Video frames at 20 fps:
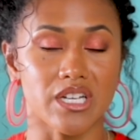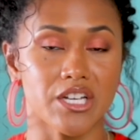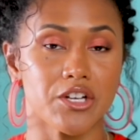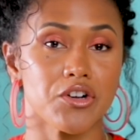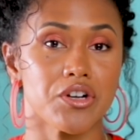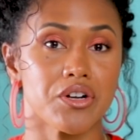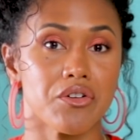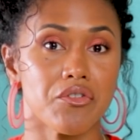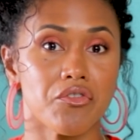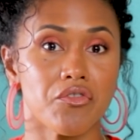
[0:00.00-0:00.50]
Like,
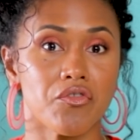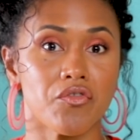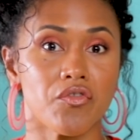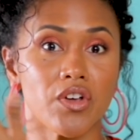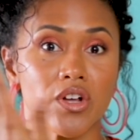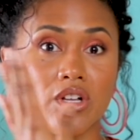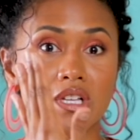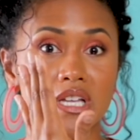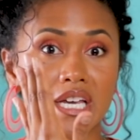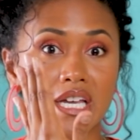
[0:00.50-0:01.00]
you're going to
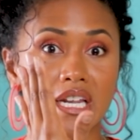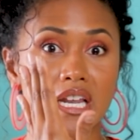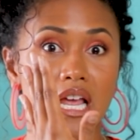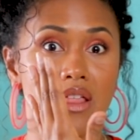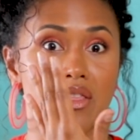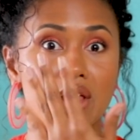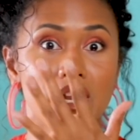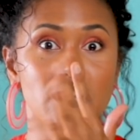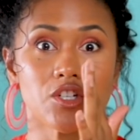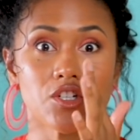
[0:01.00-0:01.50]
fill in
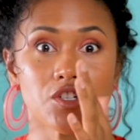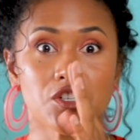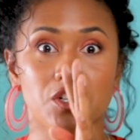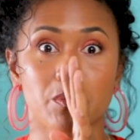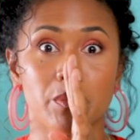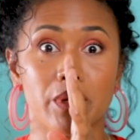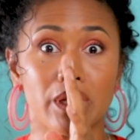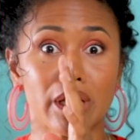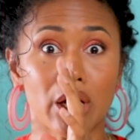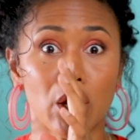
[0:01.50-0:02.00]
and then it's just going
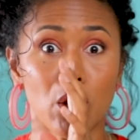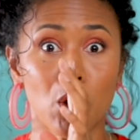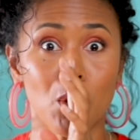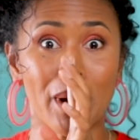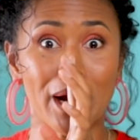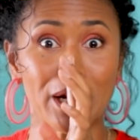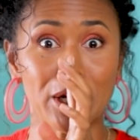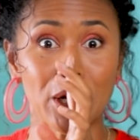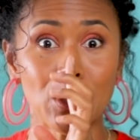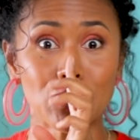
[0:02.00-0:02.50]
to be like, oh,
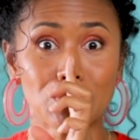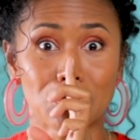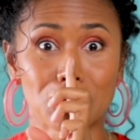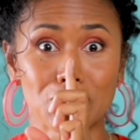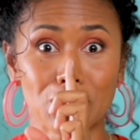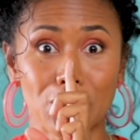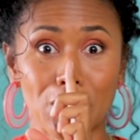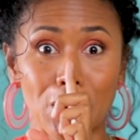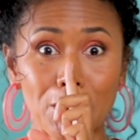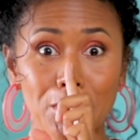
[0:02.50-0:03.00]
my nose is
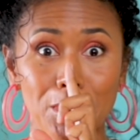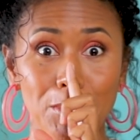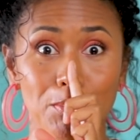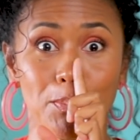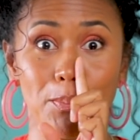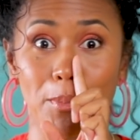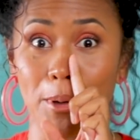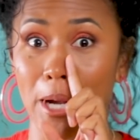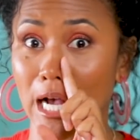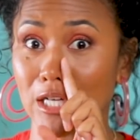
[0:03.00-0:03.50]
here, I'm going to
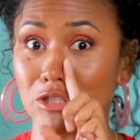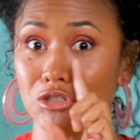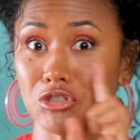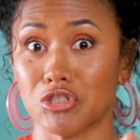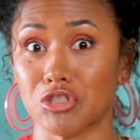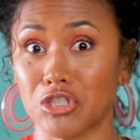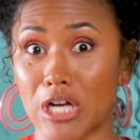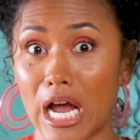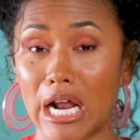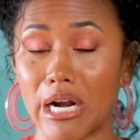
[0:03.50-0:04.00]
cast
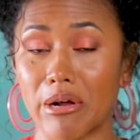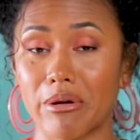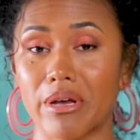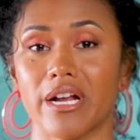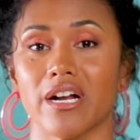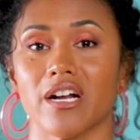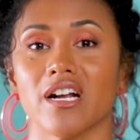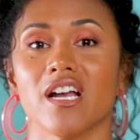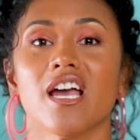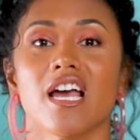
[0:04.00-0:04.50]
a shadow
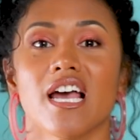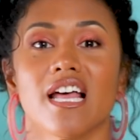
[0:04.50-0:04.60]
here.